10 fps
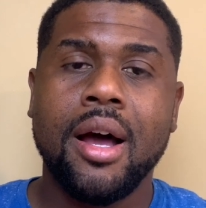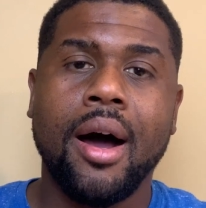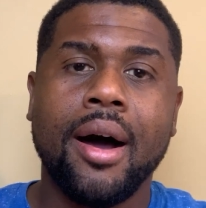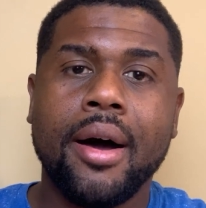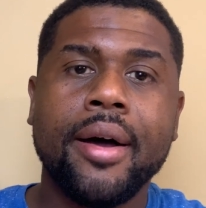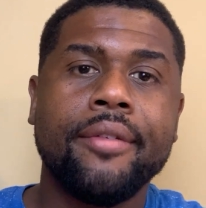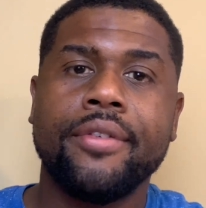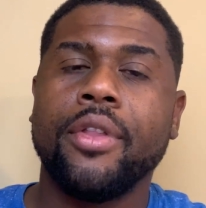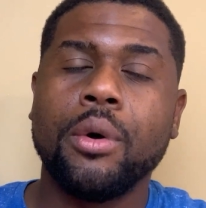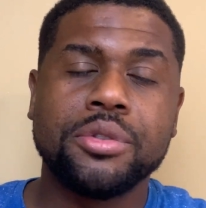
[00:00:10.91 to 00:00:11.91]

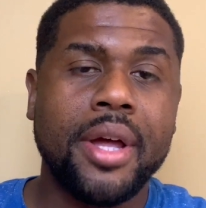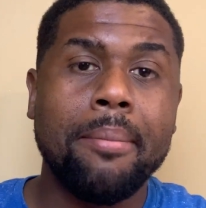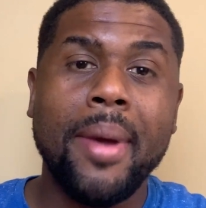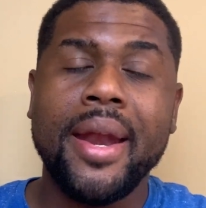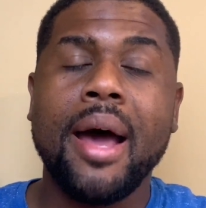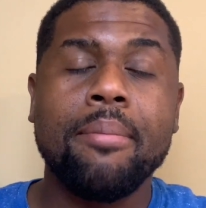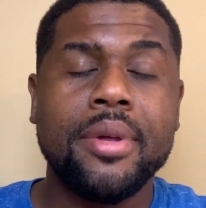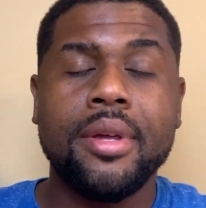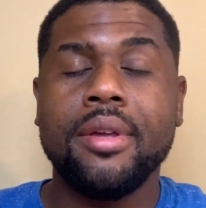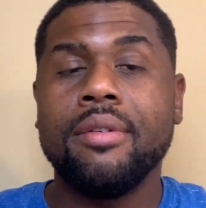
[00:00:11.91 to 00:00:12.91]
For those that may not
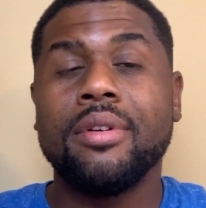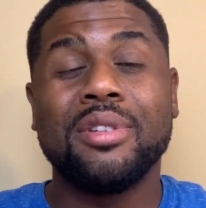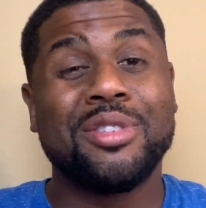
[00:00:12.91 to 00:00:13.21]
be